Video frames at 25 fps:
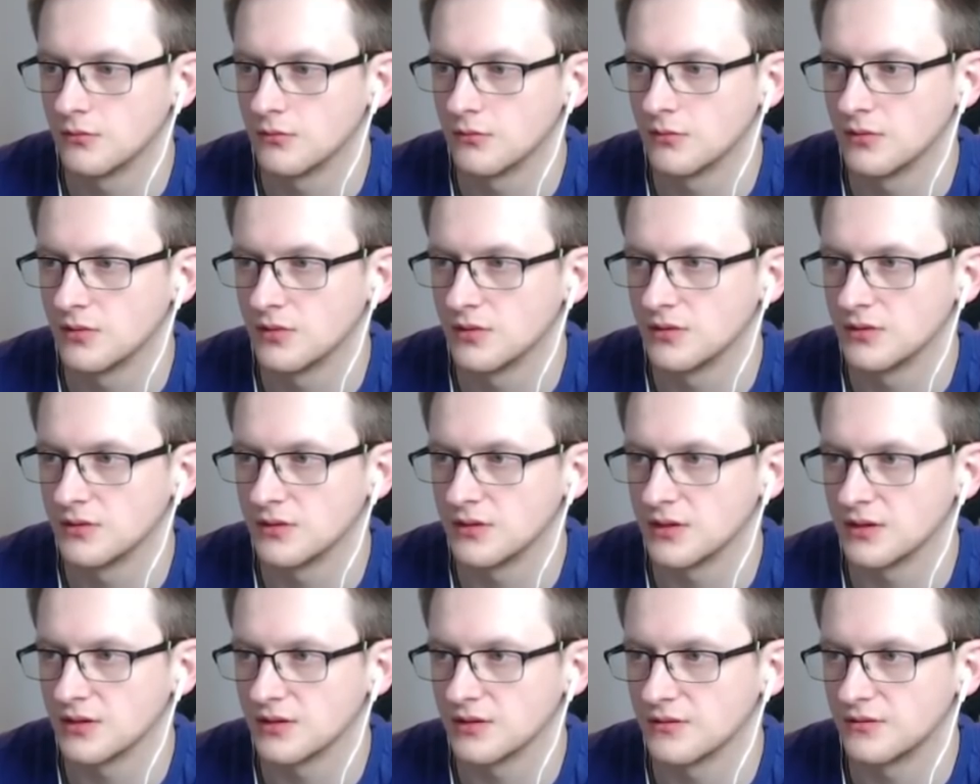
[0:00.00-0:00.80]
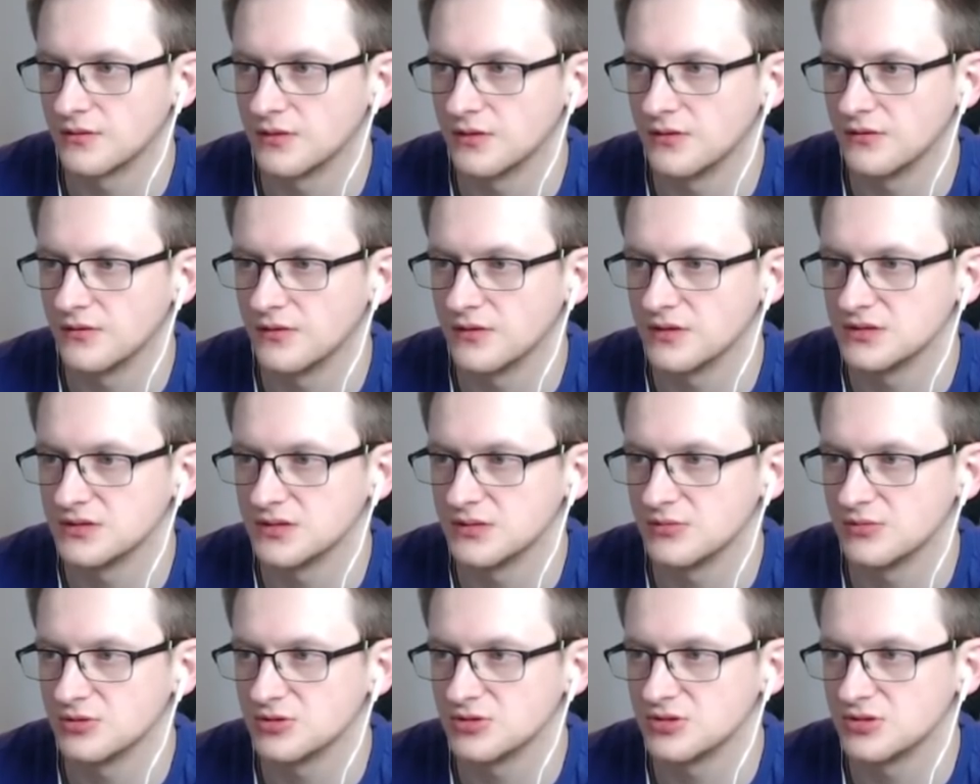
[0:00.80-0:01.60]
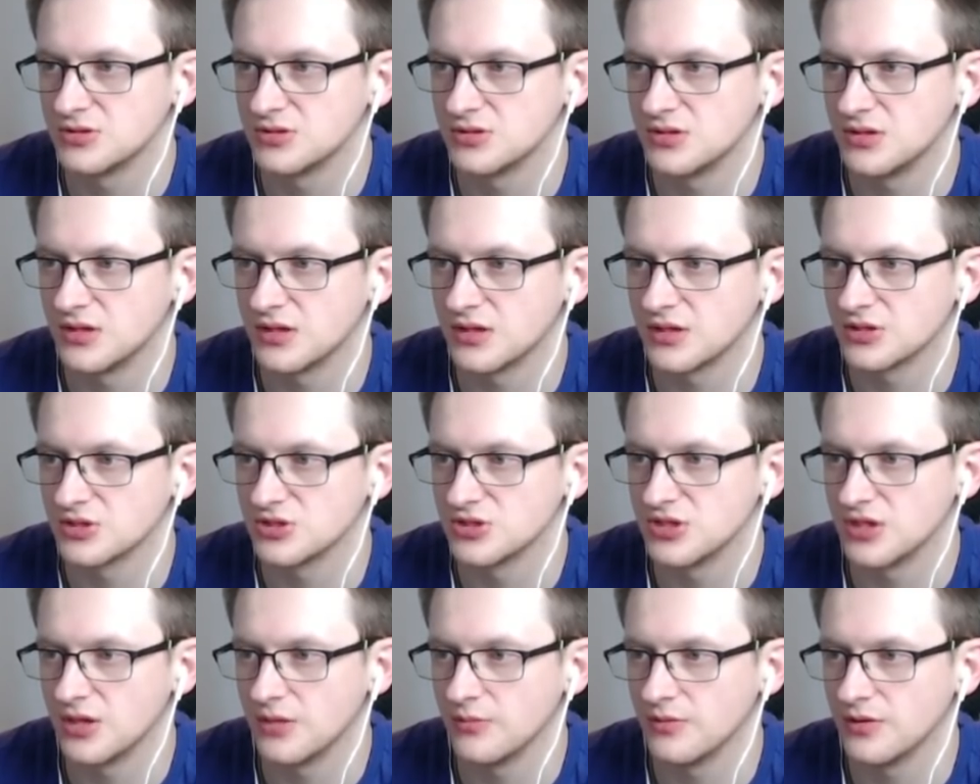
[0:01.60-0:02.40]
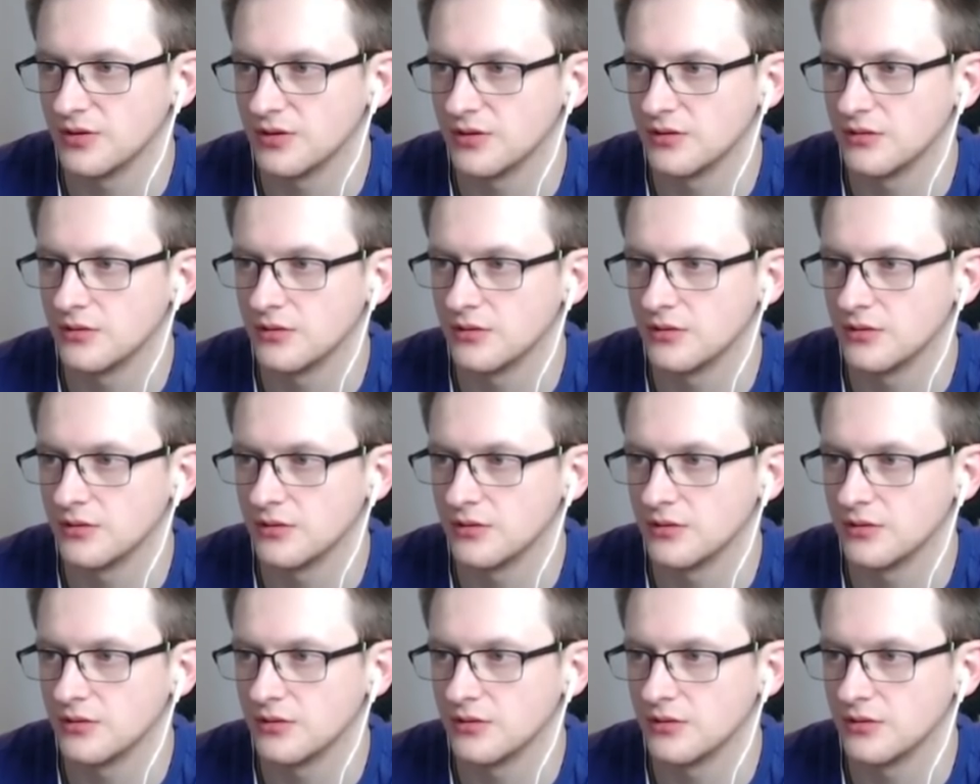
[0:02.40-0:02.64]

Take the free phase damage like a champion